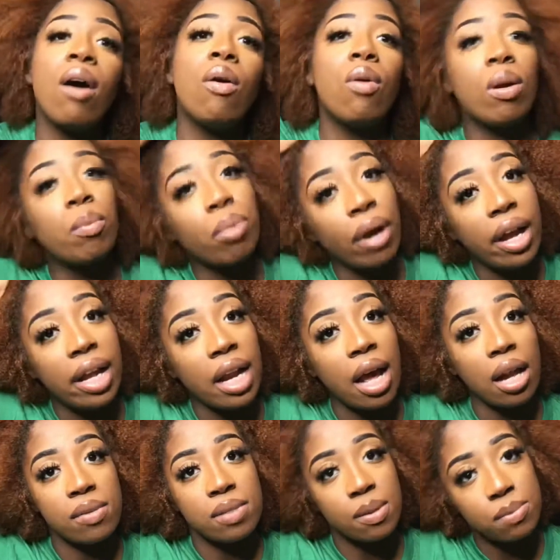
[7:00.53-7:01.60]
or a braid out
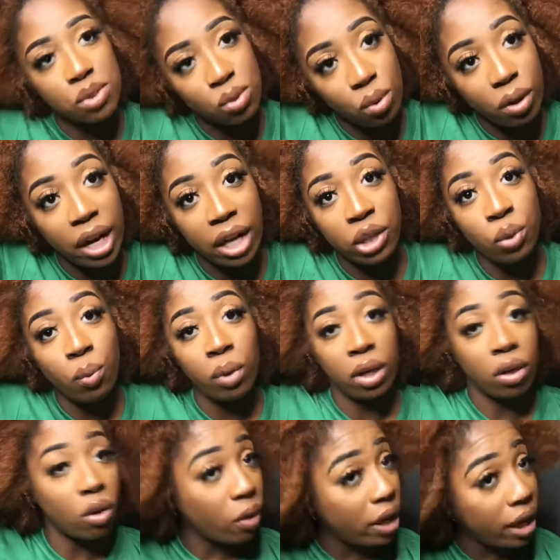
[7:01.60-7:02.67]
of some sort, and you want to
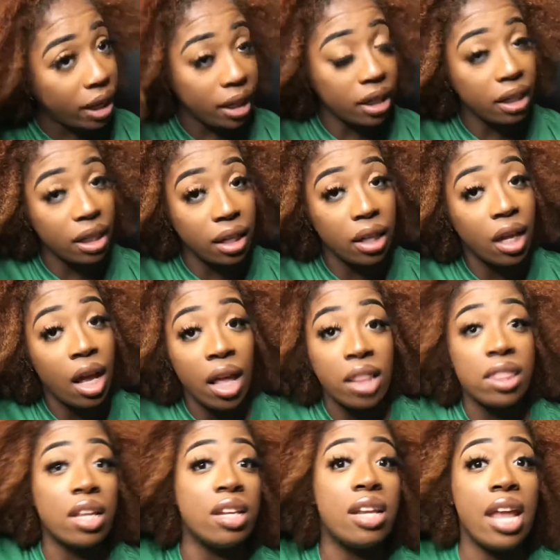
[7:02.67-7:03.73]
go ahead and get
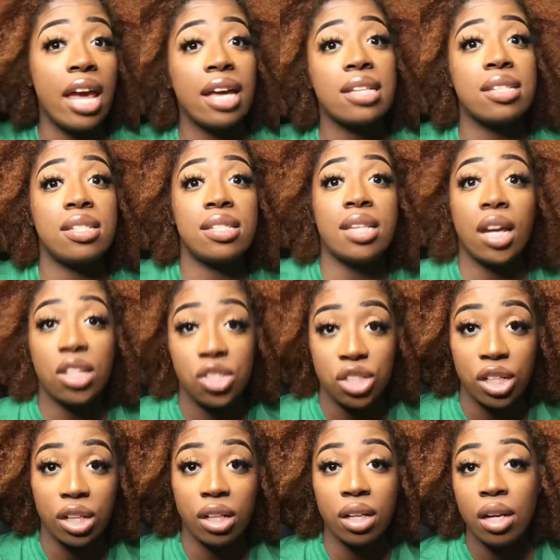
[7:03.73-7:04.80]
the next
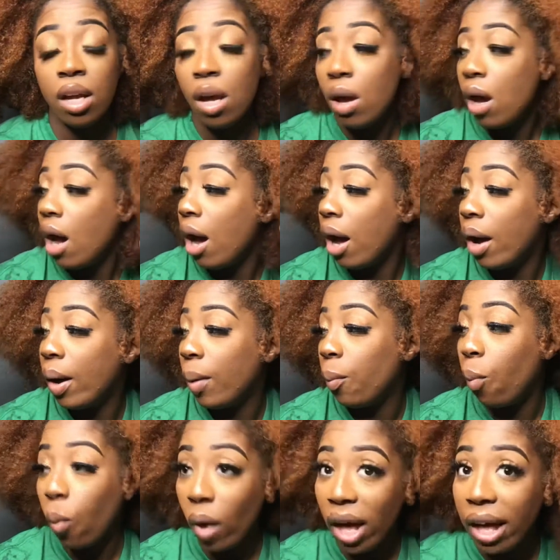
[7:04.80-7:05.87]
section
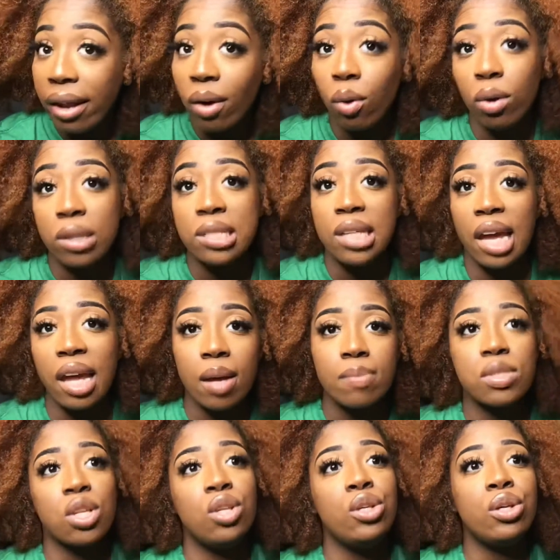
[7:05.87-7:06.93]
wet or damp,
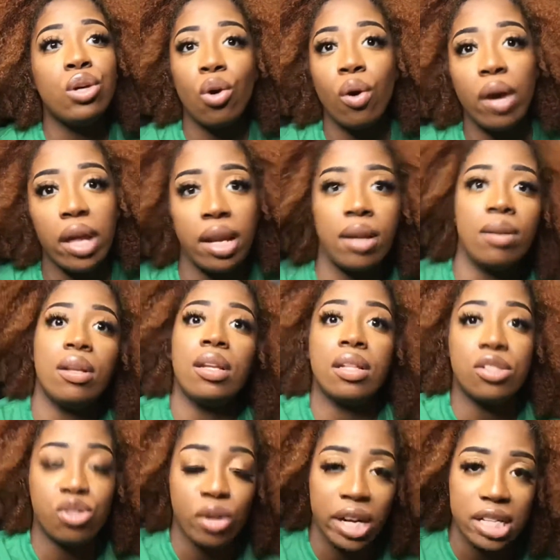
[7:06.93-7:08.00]
so you can go ahead and
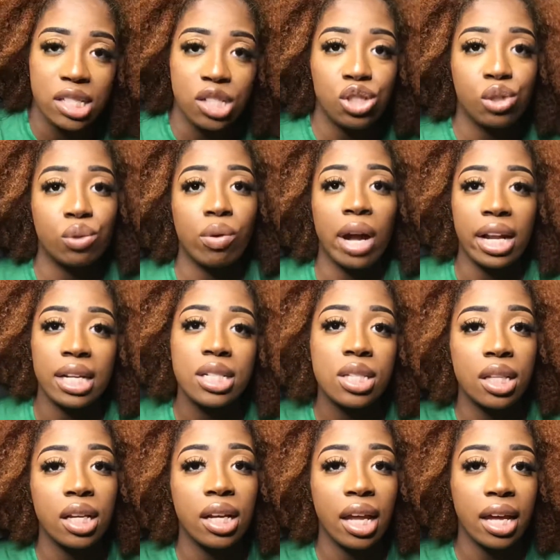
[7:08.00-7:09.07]
transition right into
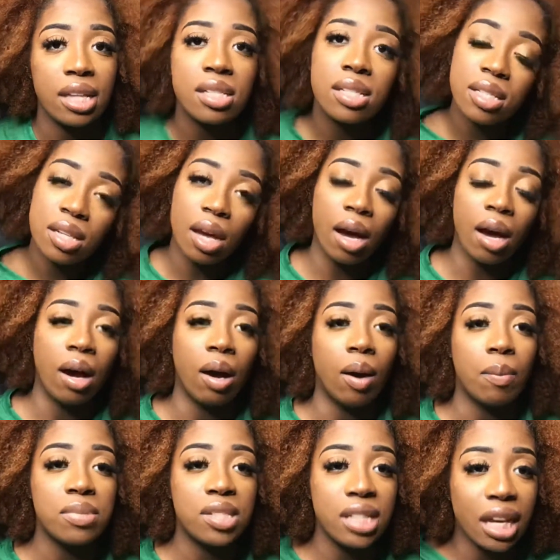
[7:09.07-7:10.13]
the next
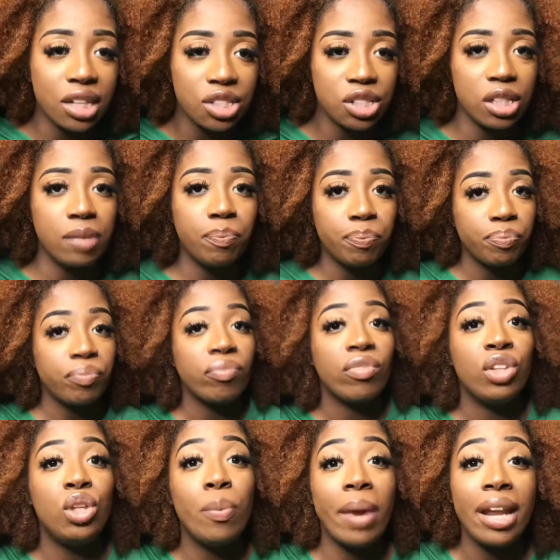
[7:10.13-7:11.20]
section.
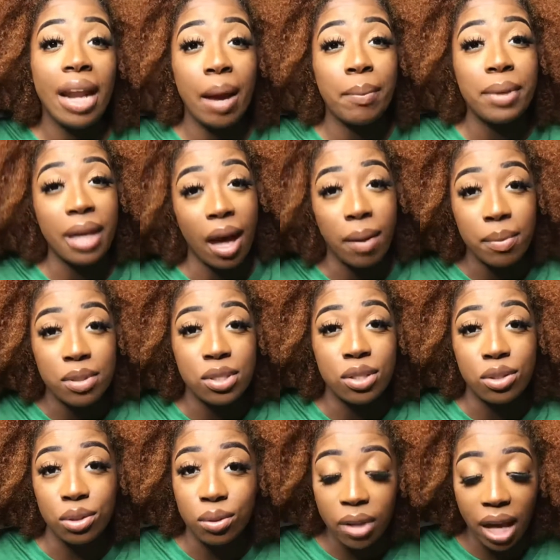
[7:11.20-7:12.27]
You may not be able to
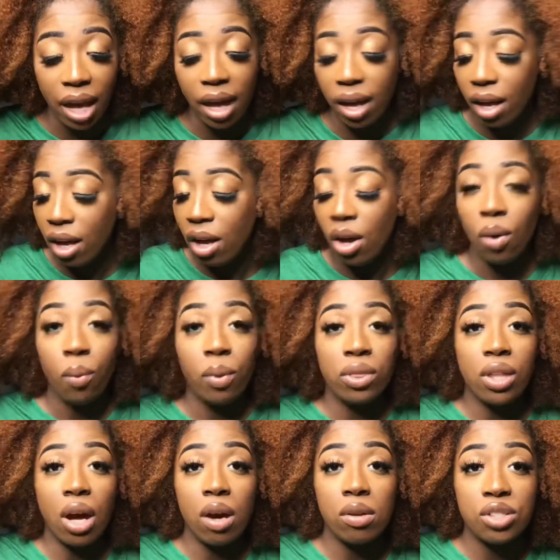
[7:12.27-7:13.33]
do that with
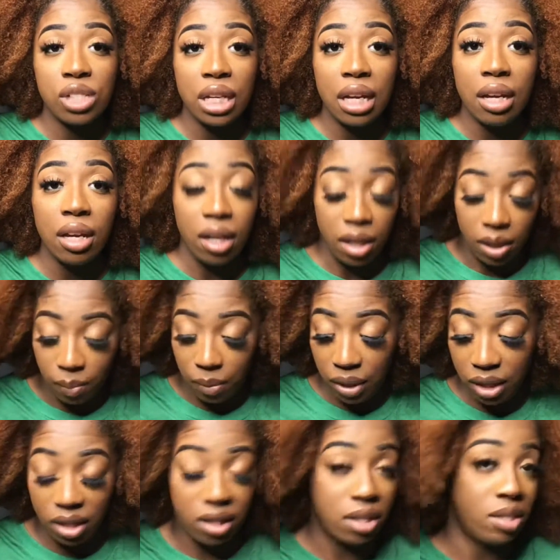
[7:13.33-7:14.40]
the OG,
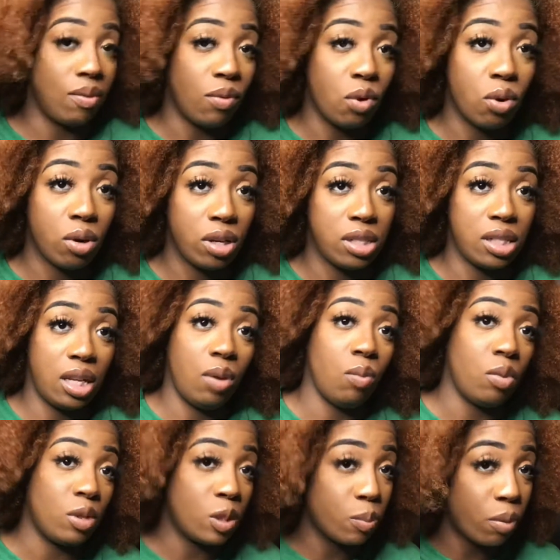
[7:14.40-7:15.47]
because of course it
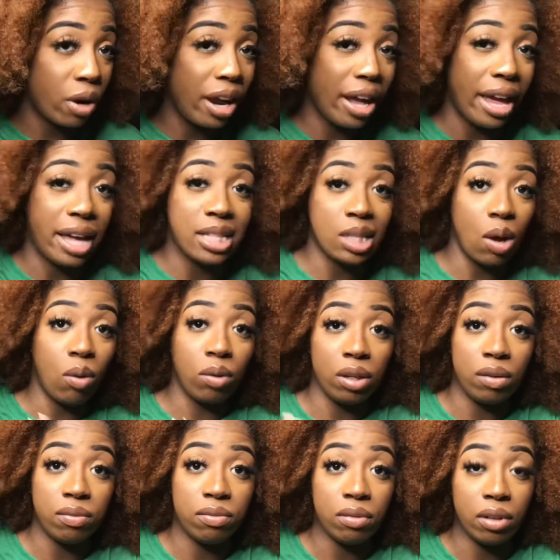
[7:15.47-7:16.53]
will spray
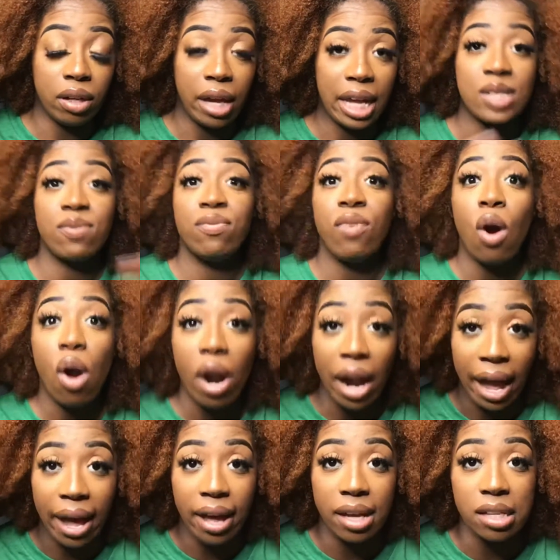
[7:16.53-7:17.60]
only as far
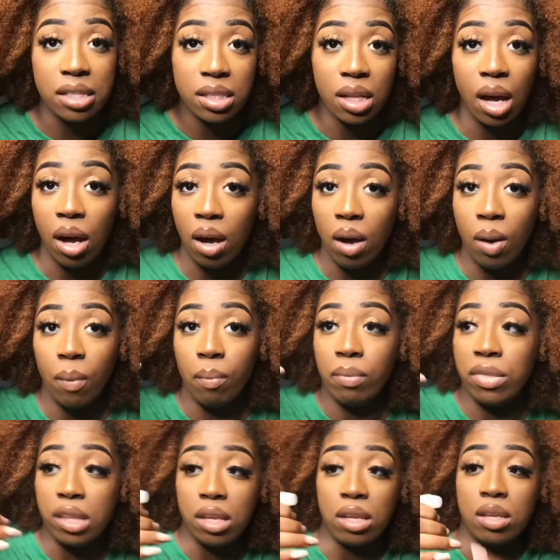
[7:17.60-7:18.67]
as
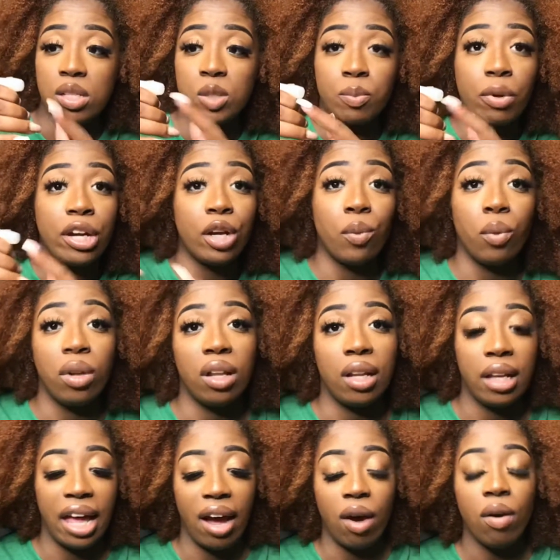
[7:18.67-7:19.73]
the sprayer will
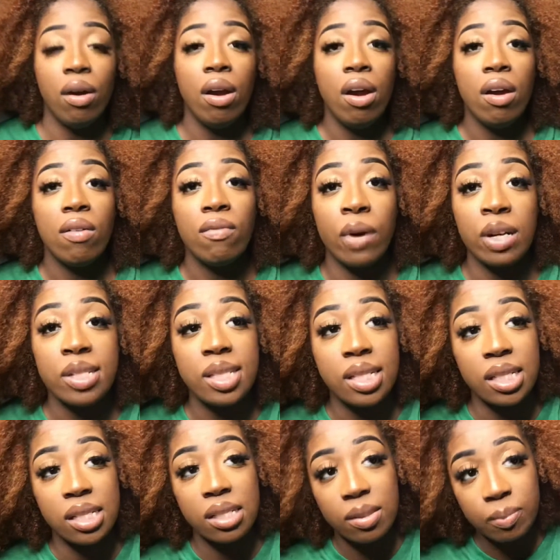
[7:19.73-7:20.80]
allow,
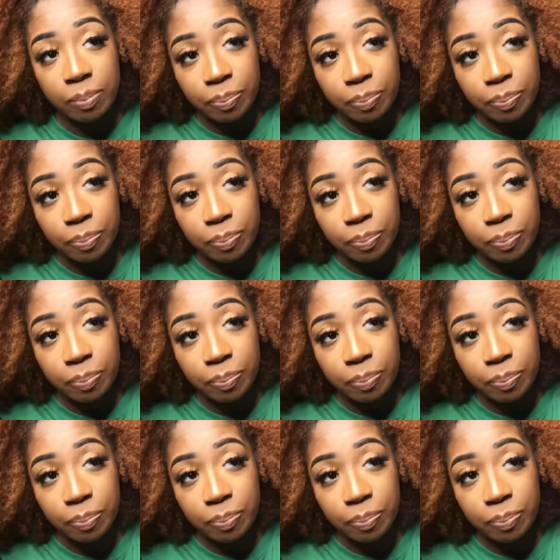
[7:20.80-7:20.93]
versus